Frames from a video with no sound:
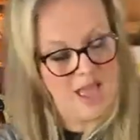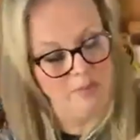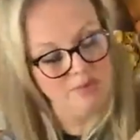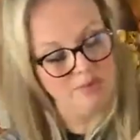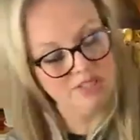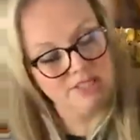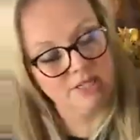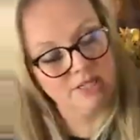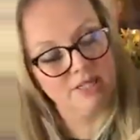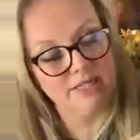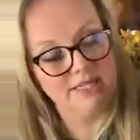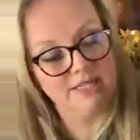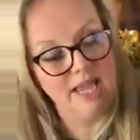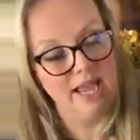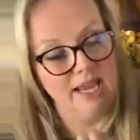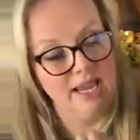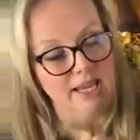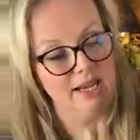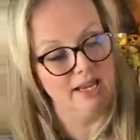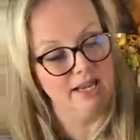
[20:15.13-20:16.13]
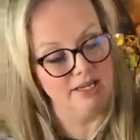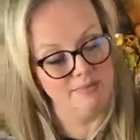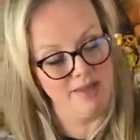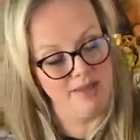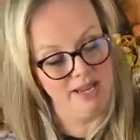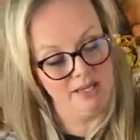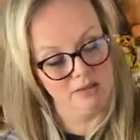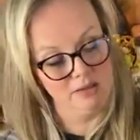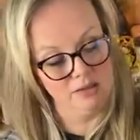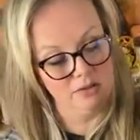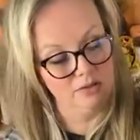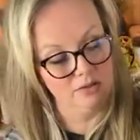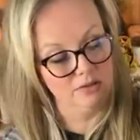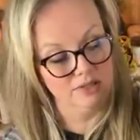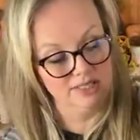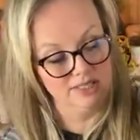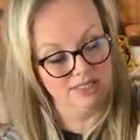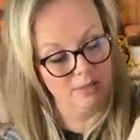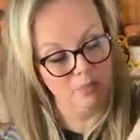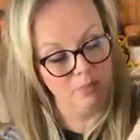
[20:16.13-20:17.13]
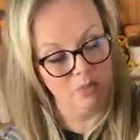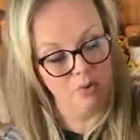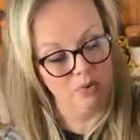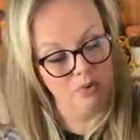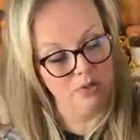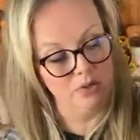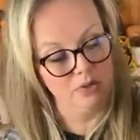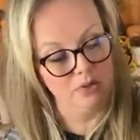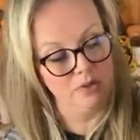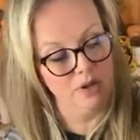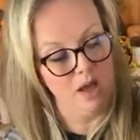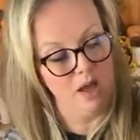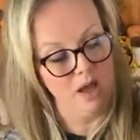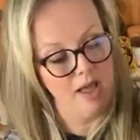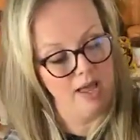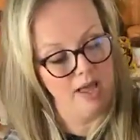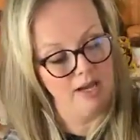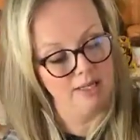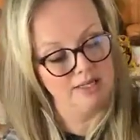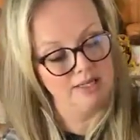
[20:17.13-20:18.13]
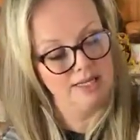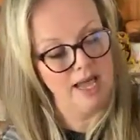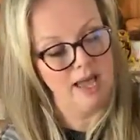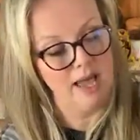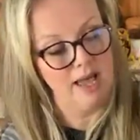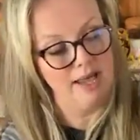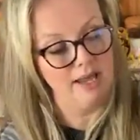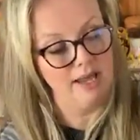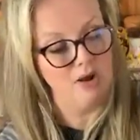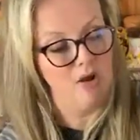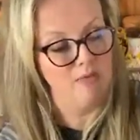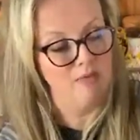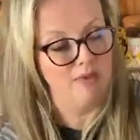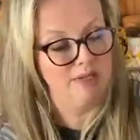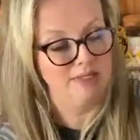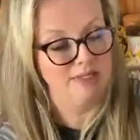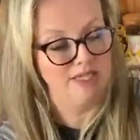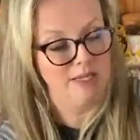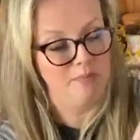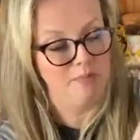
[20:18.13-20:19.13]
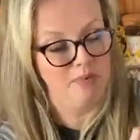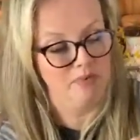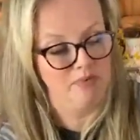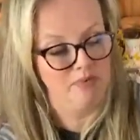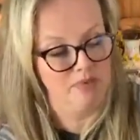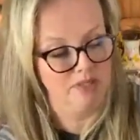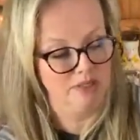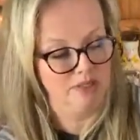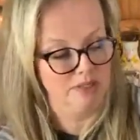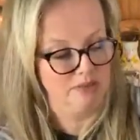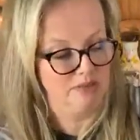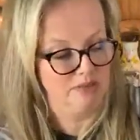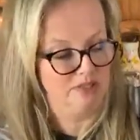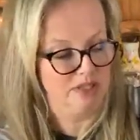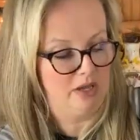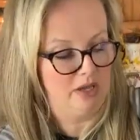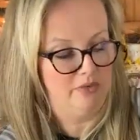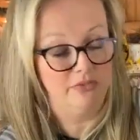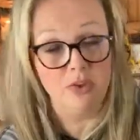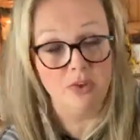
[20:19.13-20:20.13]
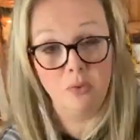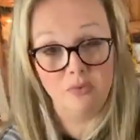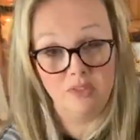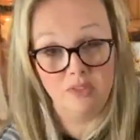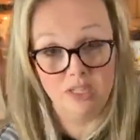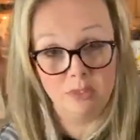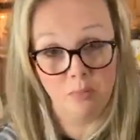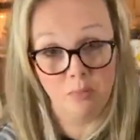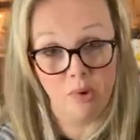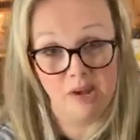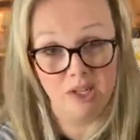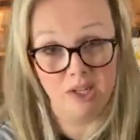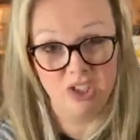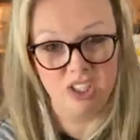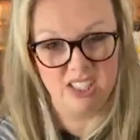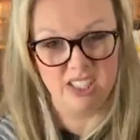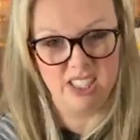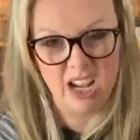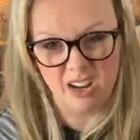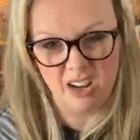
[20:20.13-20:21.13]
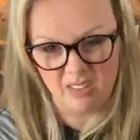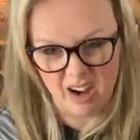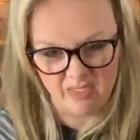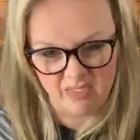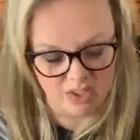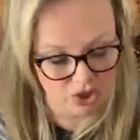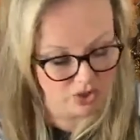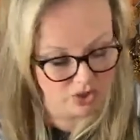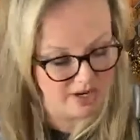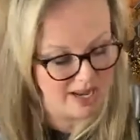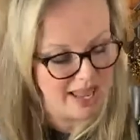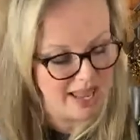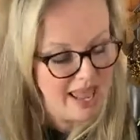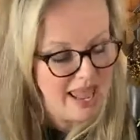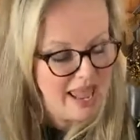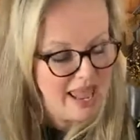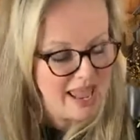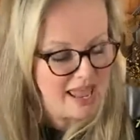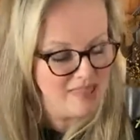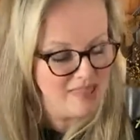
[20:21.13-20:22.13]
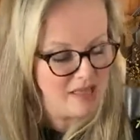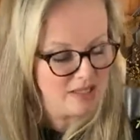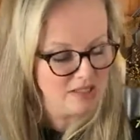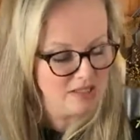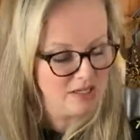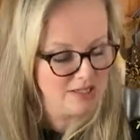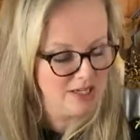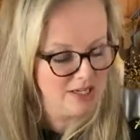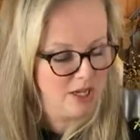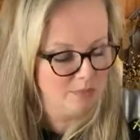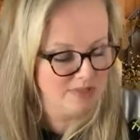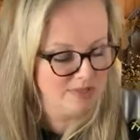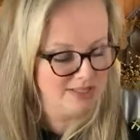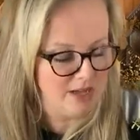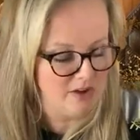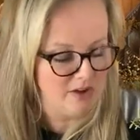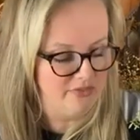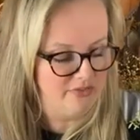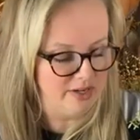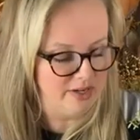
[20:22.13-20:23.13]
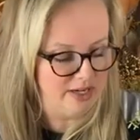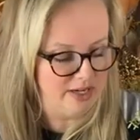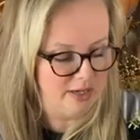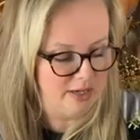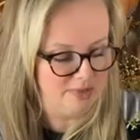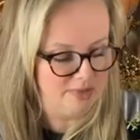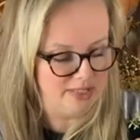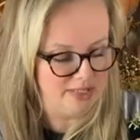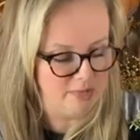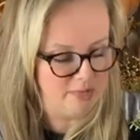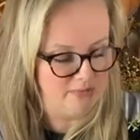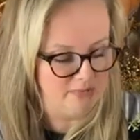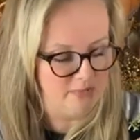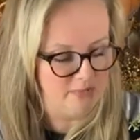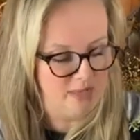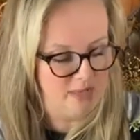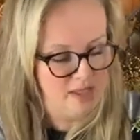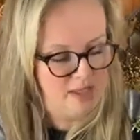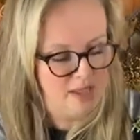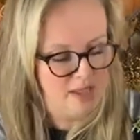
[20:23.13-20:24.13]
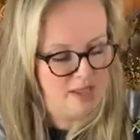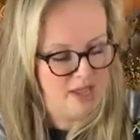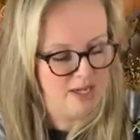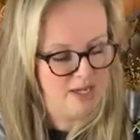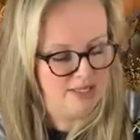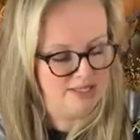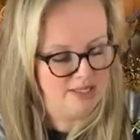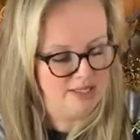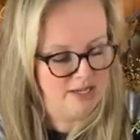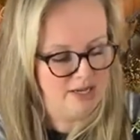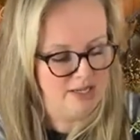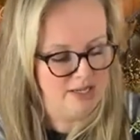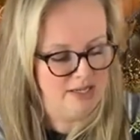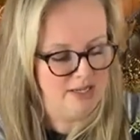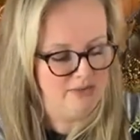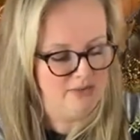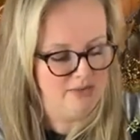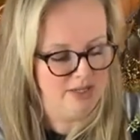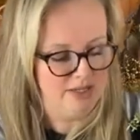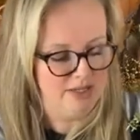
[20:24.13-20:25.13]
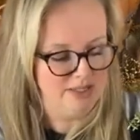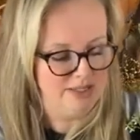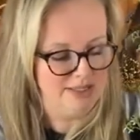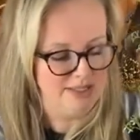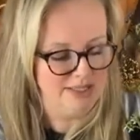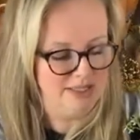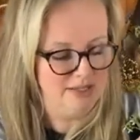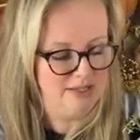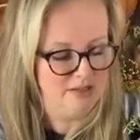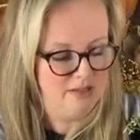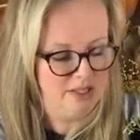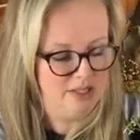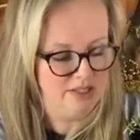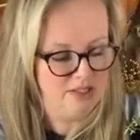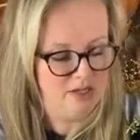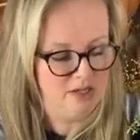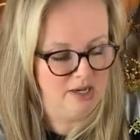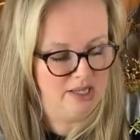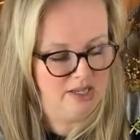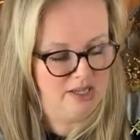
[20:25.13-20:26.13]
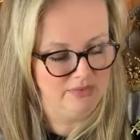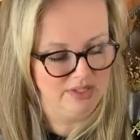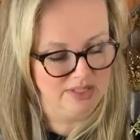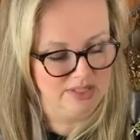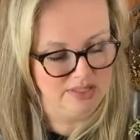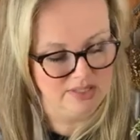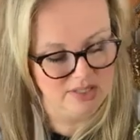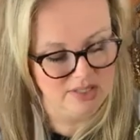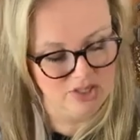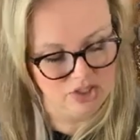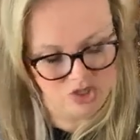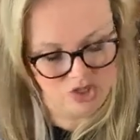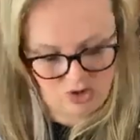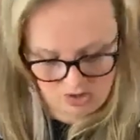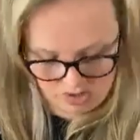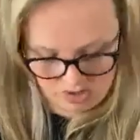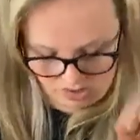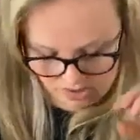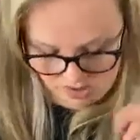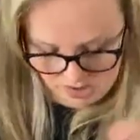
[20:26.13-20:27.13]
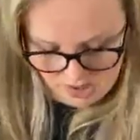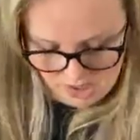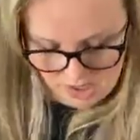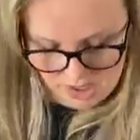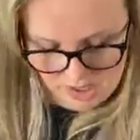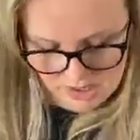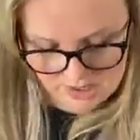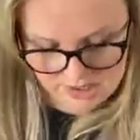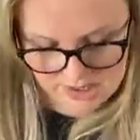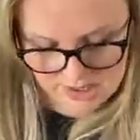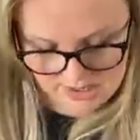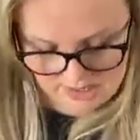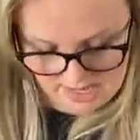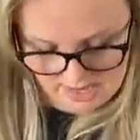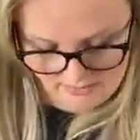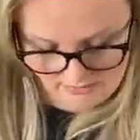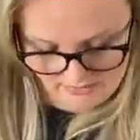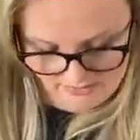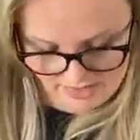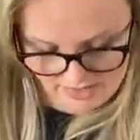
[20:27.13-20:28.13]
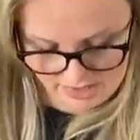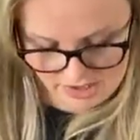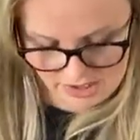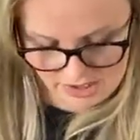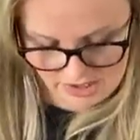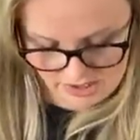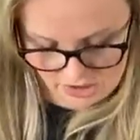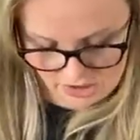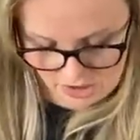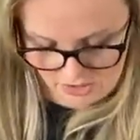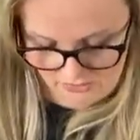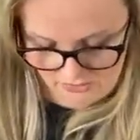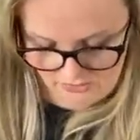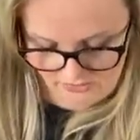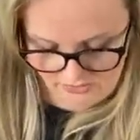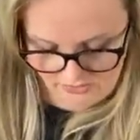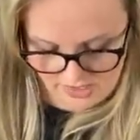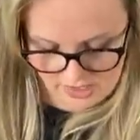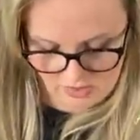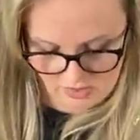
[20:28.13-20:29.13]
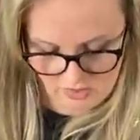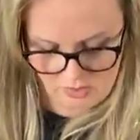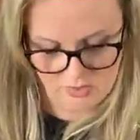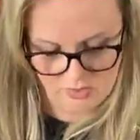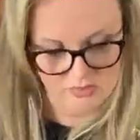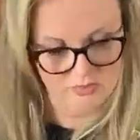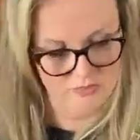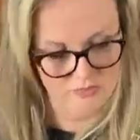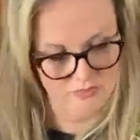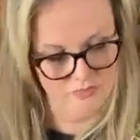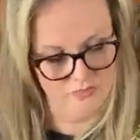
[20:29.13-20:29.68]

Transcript: I'm just going to take it and make a little simple little knot and tie it on the tip of a few of these branches around the tree. And that's going to help soften it up some. And it's going to give us the start to that vintage feel.